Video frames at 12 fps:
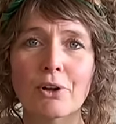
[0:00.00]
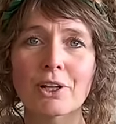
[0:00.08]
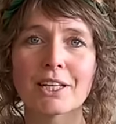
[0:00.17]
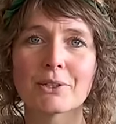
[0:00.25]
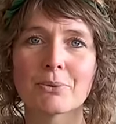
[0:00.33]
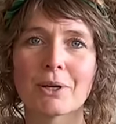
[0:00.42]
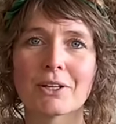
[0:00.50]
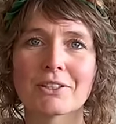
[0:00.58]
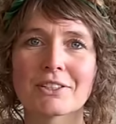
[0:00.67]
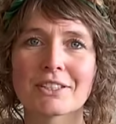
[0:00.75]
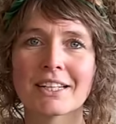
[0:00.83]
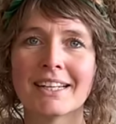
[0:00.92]
it
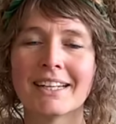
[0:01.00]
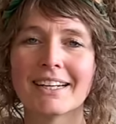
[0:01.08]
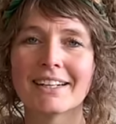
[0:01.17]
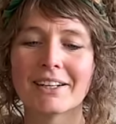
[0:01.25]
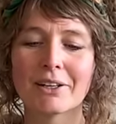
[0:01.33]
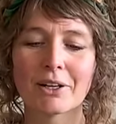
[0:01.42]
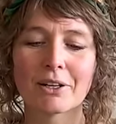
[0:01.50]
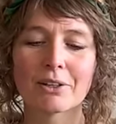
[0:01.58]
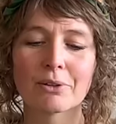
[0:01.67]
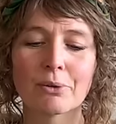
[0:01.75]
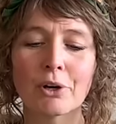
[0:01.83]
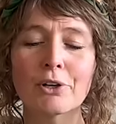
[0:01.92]
once.
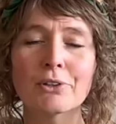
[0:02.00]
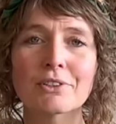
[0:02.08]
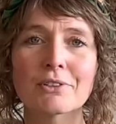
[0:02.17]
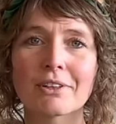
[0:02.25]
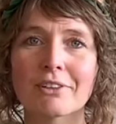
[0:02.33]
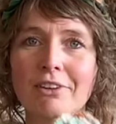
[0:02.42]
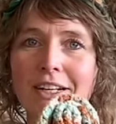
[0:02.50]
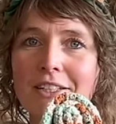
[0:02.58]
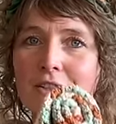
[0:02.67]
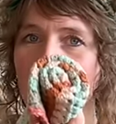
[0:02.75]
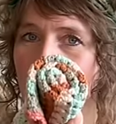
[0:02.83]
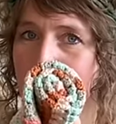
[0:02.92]
Rolled granny
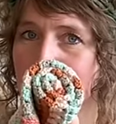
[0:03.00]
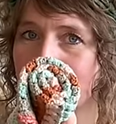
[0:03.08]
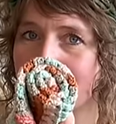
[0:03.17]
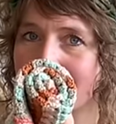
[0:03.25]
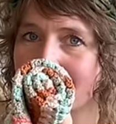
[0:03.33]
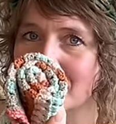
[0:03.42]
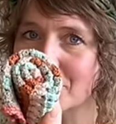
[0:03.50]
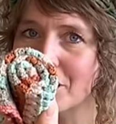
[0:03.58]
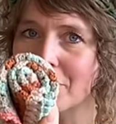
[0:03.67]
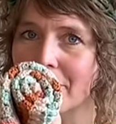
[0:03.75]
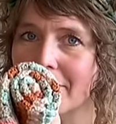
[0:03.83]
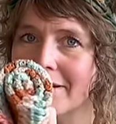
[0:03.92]
striped blankets
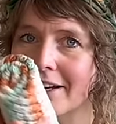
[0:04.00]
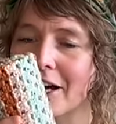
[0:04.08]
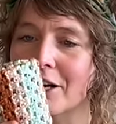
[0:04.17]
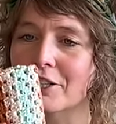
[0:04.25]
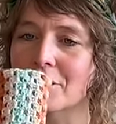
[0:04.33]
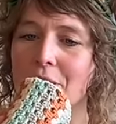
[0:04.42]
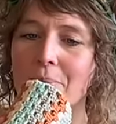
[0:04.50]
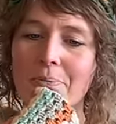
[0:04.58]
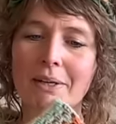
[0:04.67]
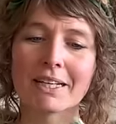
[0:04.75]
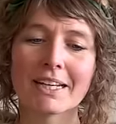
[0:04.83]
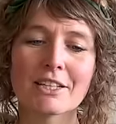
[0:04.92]
are heart
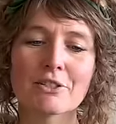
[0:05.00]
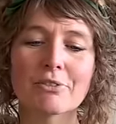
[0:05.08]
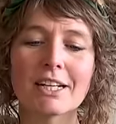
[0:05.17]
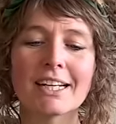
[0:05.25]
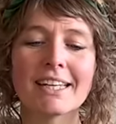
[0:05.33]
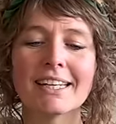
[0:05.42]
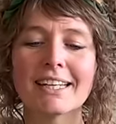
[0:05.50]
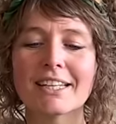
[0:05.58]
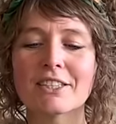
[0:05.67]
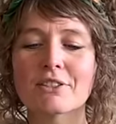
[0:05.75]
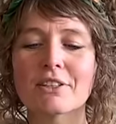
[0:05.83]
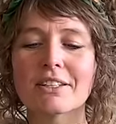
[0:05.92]
jumping.
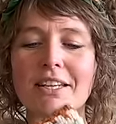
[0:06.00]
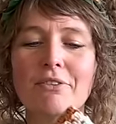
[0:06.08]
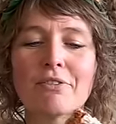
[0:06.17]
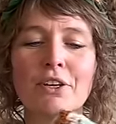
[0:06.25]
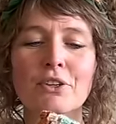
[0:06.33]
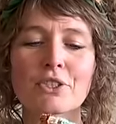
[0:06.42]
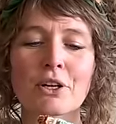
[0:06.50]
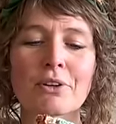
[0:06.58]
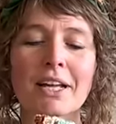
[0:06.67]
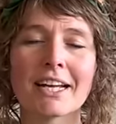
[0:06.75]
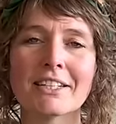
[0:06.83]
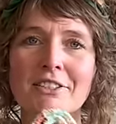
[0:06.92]
They feel so
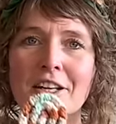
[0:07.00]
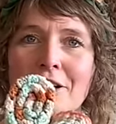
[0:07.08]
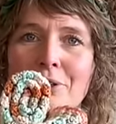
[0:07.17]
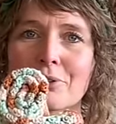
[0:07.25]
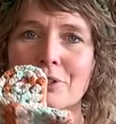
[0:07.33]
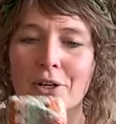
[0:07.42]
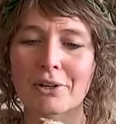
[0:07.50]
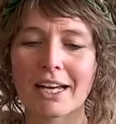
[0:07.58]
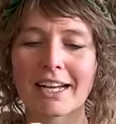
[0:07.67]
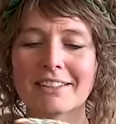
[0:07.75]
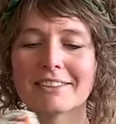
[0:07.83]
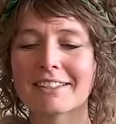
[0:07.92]
nice, they look so nice,